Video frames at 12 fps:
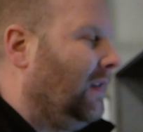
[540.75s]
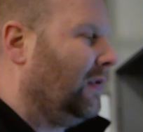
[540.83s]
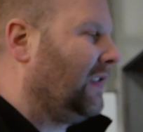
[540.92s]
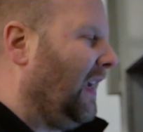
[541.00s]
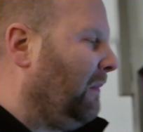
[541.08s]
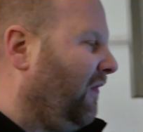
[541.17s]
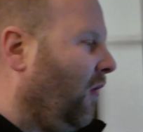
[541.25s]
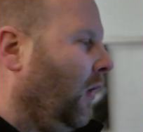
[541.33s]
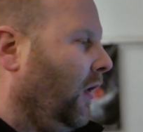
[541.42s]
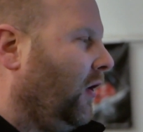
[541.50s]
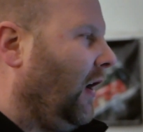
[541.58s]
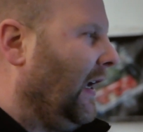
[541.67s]
I was saying before,
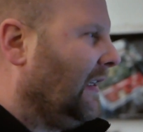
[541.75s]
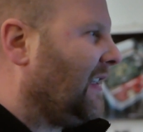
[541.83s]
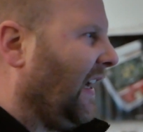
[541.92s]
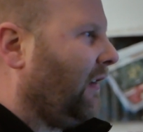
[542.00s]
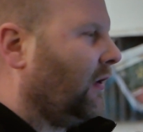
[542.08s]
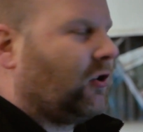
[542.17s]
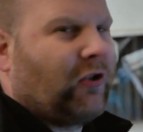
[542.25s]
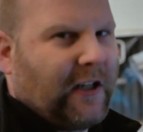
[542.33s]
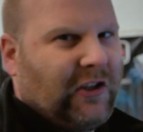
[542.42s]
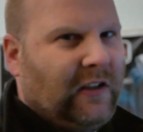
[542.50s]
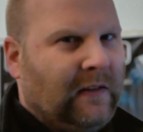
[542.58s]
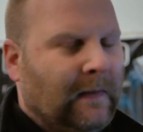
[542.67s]
there is like a
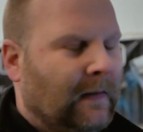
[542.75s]
restriction.